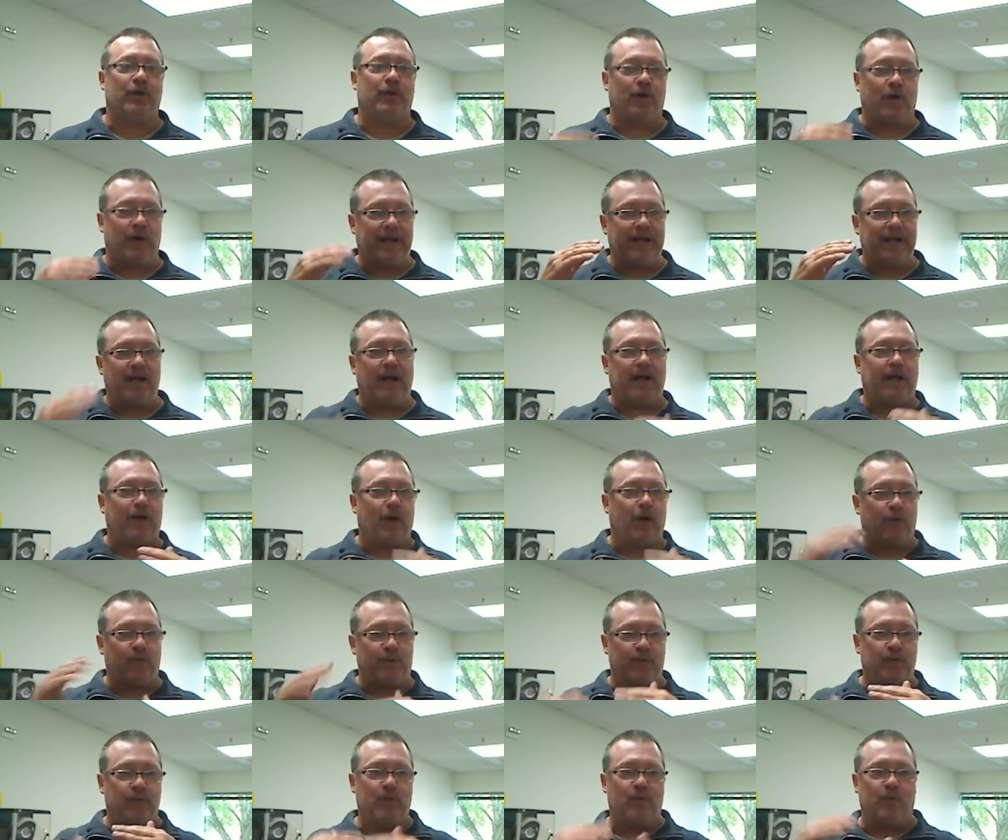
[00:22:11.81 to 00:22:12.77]
I go
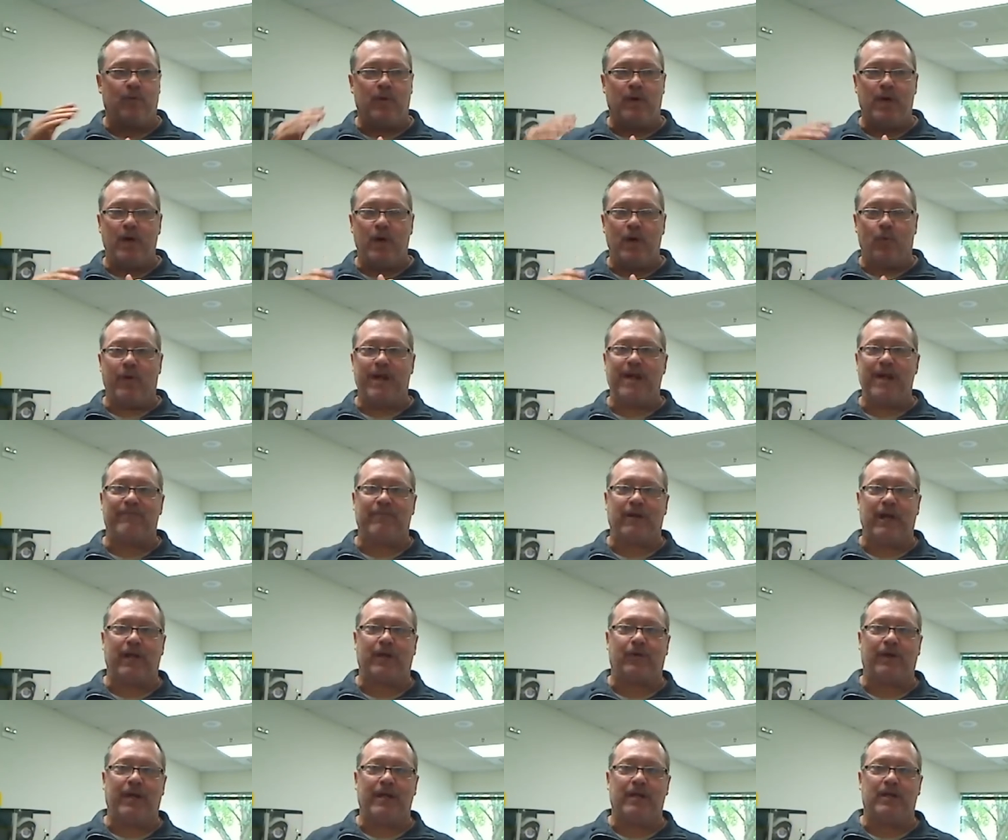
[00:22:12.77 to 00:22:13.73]
through, whenever
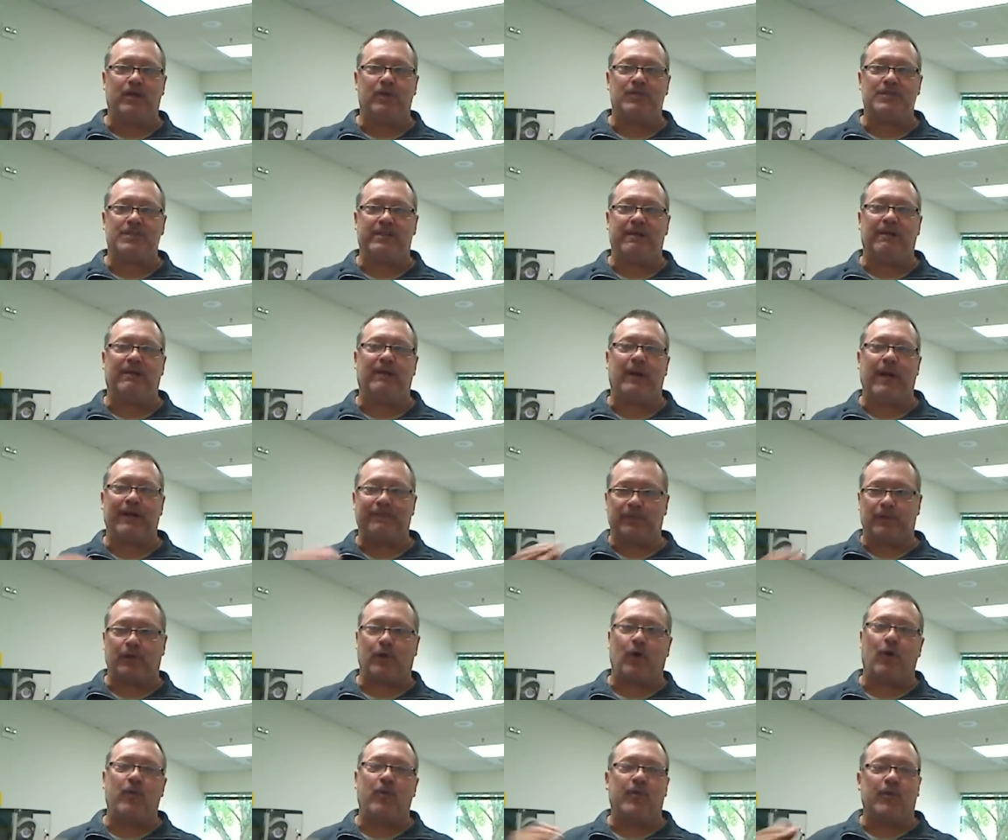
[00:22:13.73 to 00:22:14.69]
I create a new scenario, I have
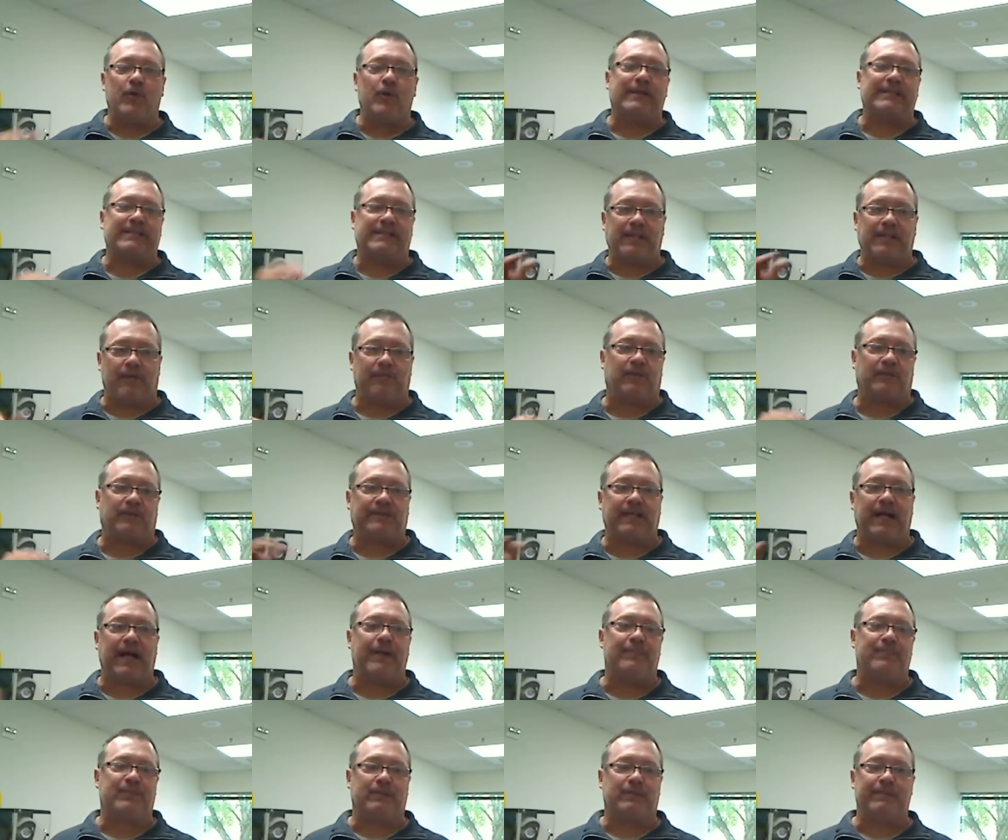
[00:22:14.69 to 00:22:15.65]
to go through it several
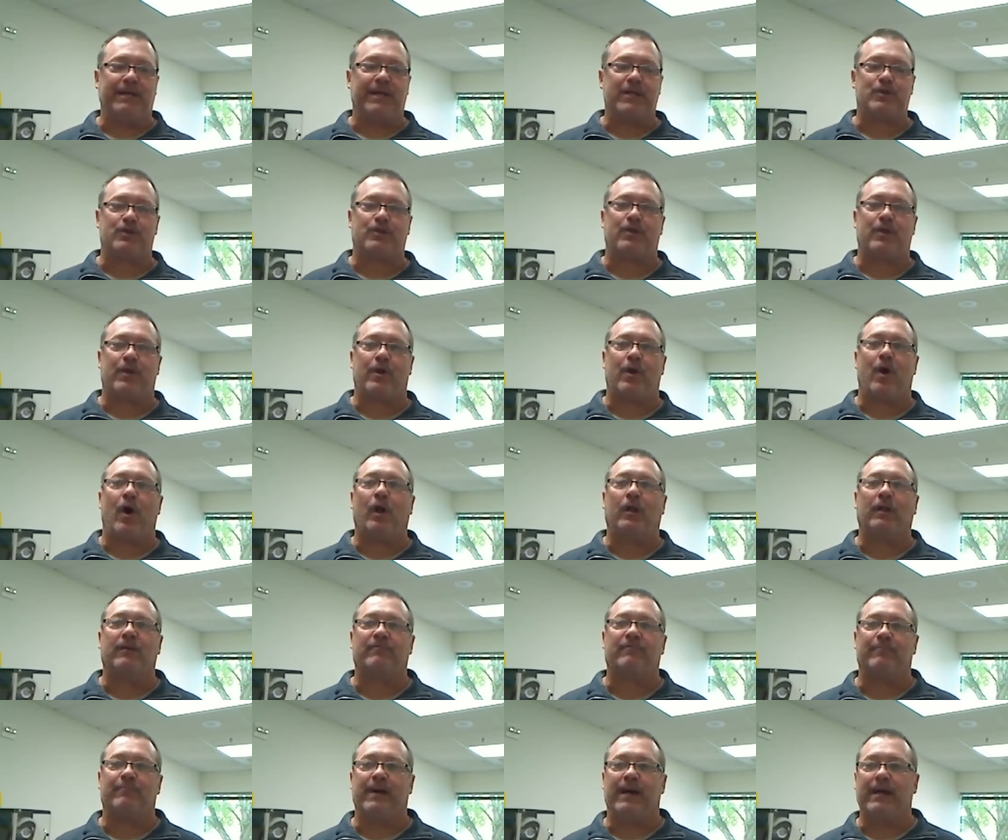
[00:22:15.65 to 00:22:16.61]
times to make sure that all
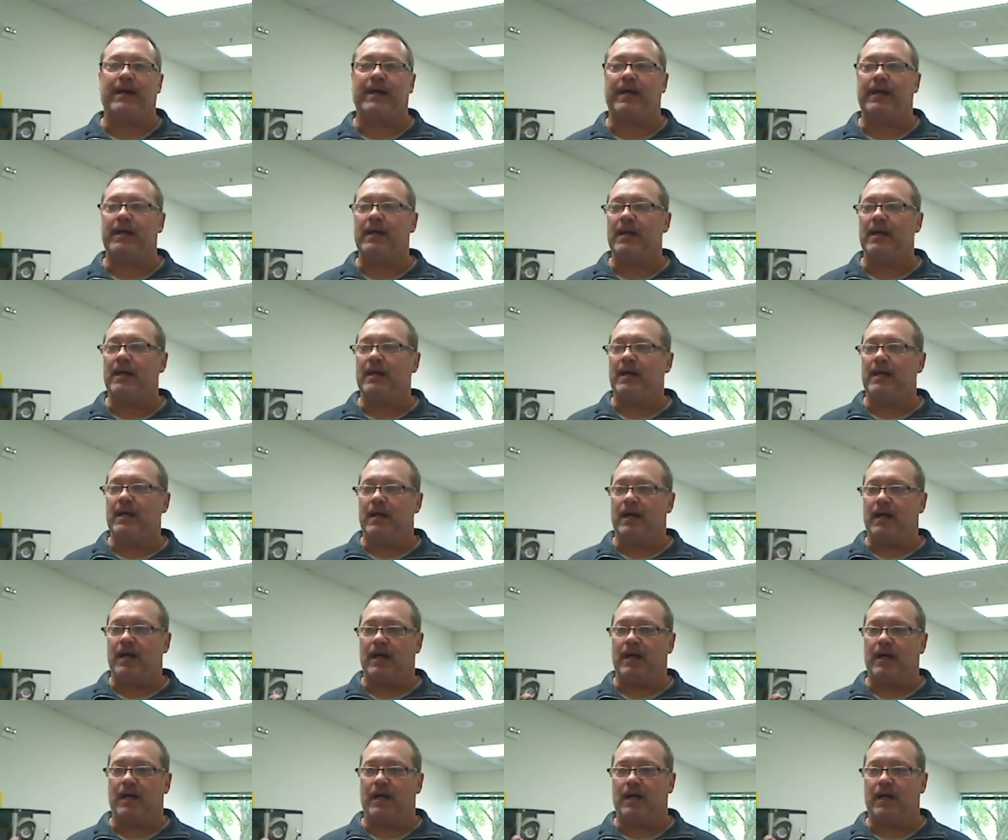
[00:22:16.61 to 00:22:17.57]
of my
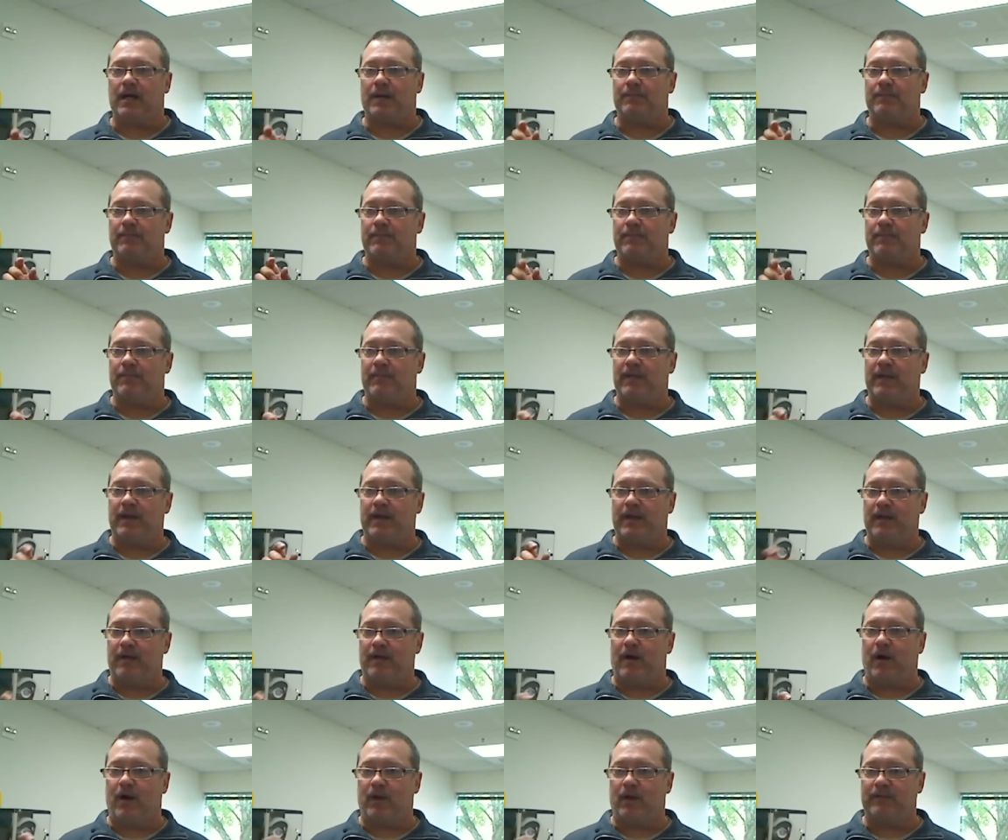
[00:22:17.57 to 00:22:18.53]

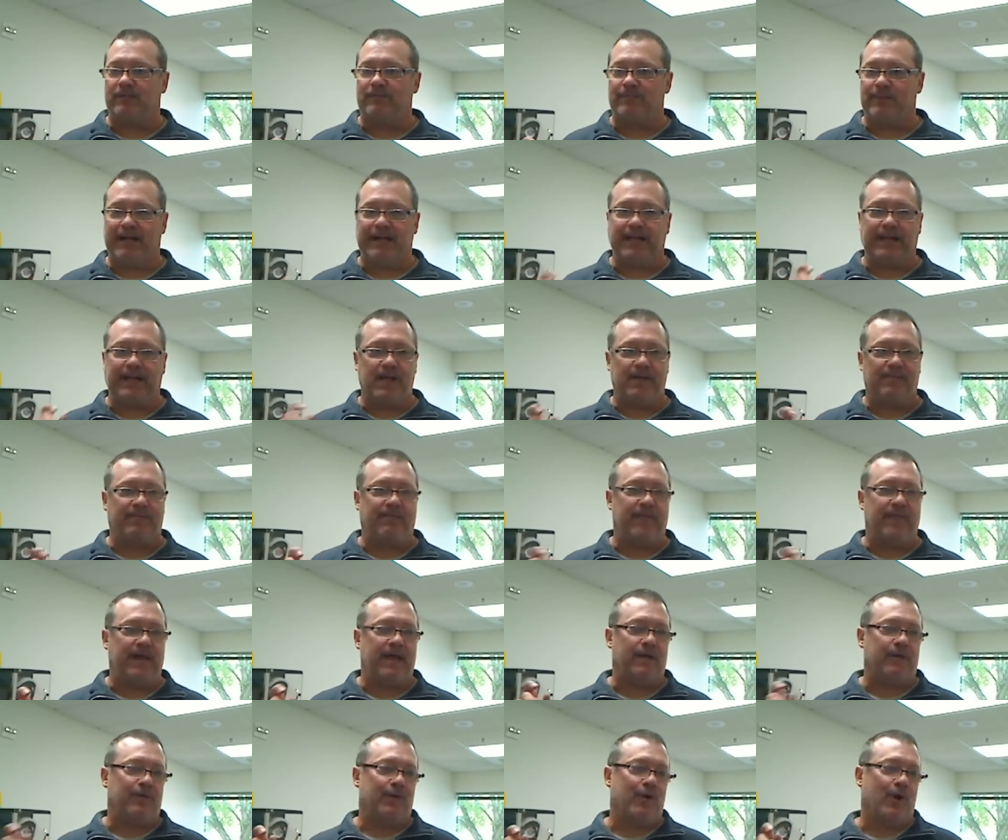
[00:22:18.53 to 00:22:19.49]

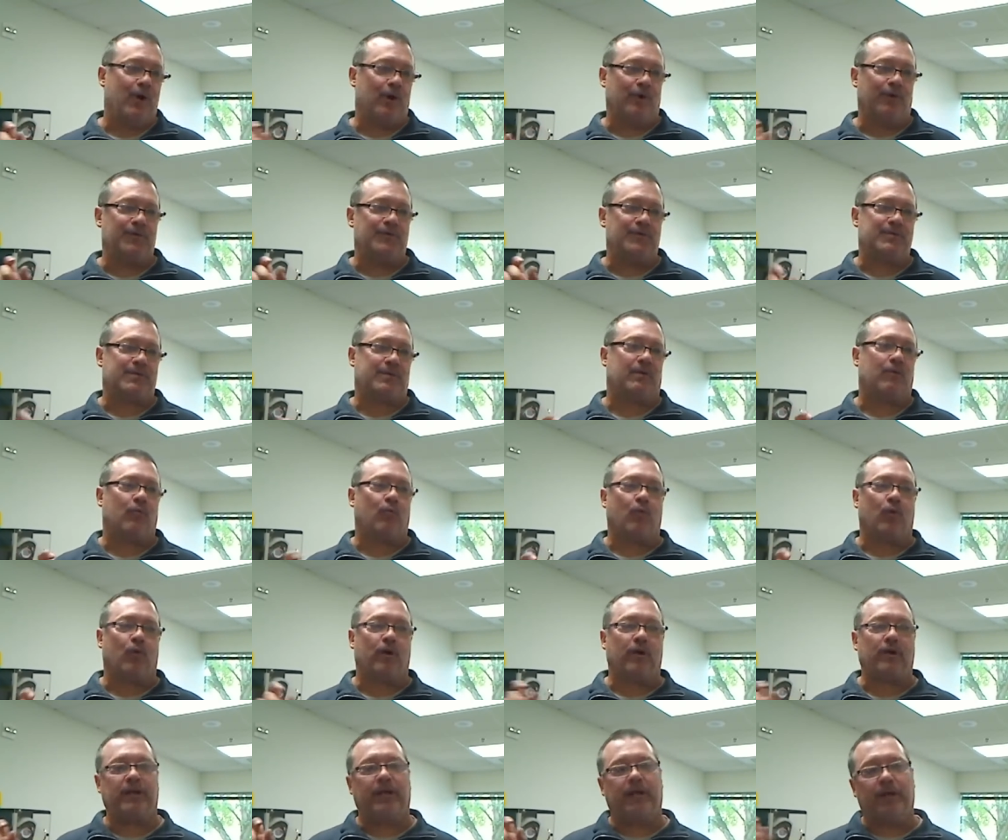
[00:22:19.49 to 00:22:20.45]
if-then nodes are
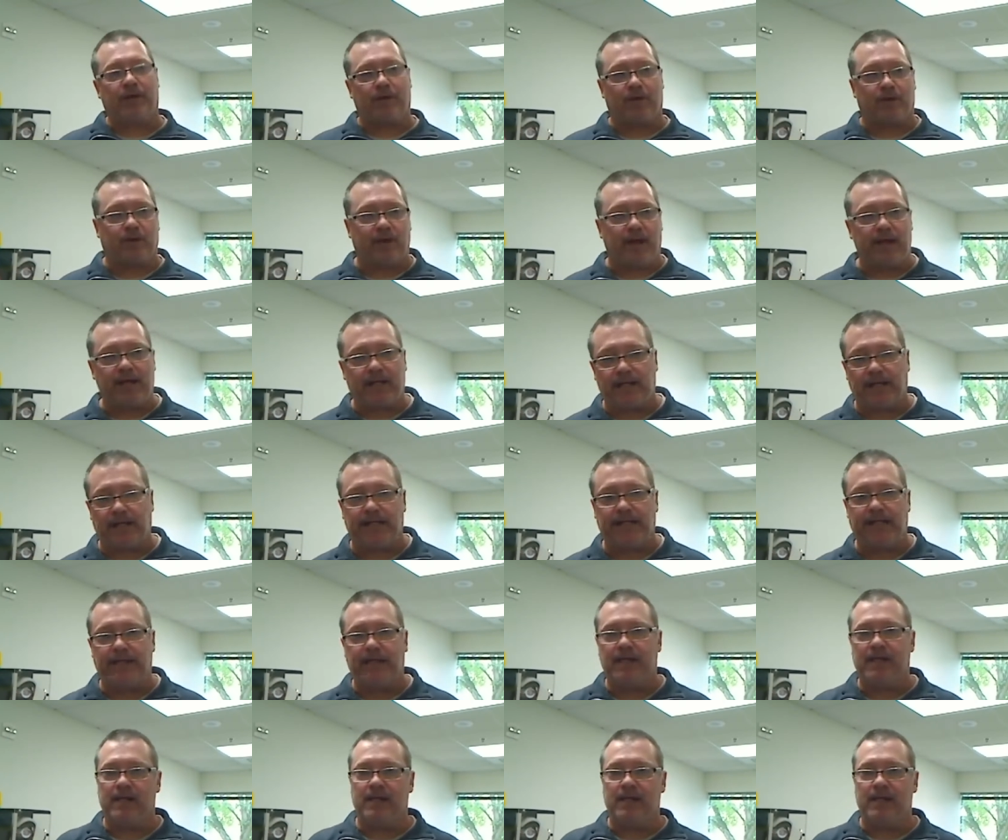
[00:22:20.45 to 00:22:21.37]
working correctly.